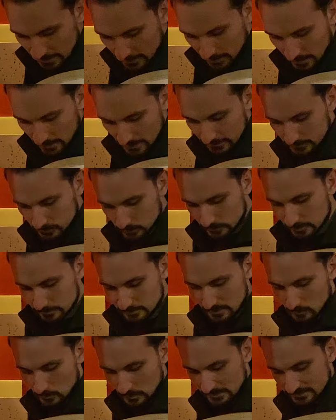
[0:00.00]
height would have been
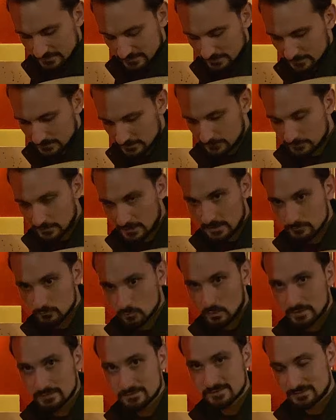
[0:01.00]
165,
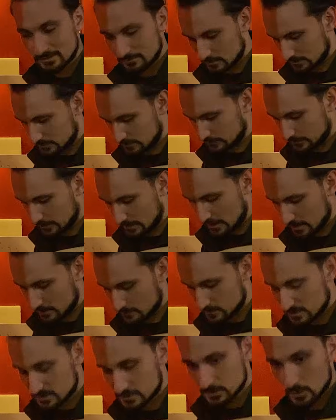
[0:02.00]
175.
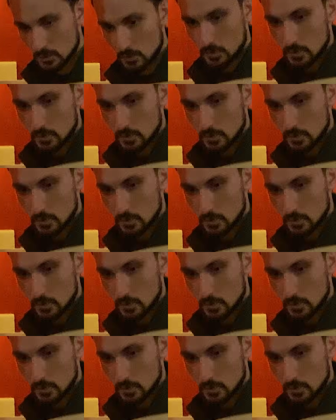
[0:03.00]
So